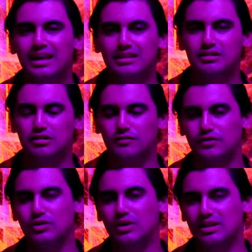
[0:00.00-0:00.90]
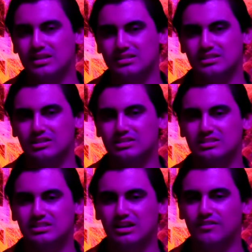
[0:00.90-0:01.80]
There's a few unnecessary
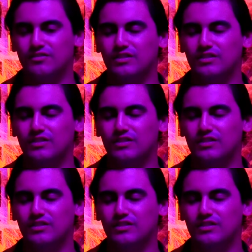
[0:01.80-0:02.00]
stuff